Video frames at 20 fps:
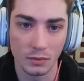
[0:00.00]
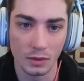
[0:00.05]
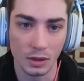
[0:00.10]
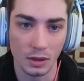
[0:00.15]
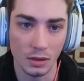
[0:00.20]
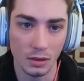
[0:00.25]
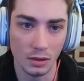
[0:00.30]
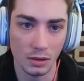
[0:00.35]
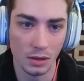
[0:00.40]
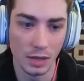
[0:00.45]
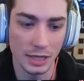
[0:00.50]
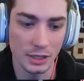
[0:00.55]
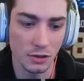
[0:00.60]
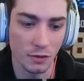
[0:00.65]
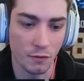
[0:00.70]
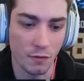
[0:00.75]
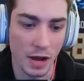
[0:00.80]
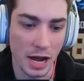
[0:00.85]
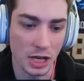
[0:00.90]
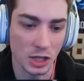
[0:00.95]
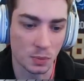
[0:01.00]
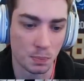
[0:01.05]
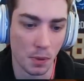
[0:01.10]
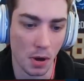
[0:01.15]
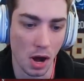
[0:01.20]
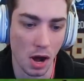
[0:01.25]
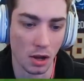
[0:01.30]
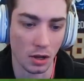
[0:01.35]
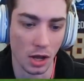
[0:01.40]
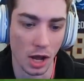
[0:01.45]
Oh, that's a
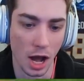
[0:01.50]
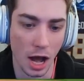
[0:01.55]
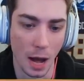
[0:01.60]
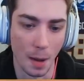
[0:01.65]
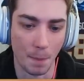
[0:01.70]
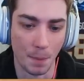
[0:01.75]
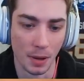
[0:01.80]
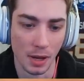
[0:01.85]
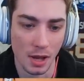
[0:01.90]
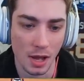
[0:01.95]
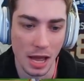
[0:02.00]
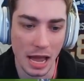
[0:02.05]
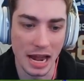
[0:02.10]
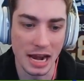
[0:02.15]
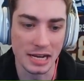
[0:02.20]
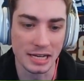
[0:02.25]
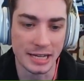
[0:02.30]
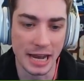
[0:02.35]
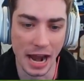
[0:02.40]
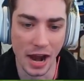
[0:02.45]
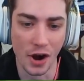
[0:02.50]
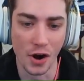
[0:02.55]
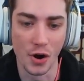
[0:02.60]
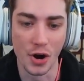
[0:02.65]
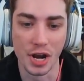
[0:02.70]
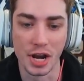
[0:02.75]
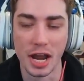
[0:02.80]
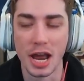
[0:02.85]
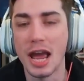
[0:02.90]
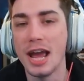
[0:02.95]
fastball up. And
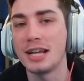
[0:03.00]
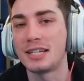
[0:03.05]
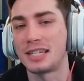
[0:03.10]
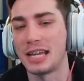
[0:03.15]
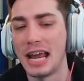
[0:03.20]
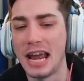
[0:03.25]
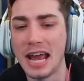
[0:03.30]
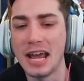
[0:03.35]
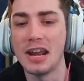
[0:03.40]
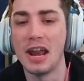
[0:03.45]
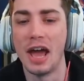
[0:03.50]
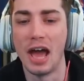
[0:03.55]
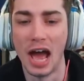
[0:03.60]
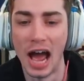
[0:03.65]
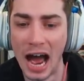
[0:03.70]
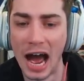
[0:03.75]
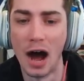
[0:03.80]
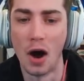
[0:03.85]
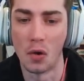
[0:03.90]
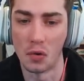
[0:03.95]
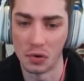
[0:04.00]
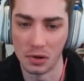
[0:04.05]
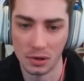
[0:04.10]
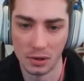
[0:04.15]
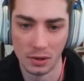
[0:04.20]
Gary hits it out.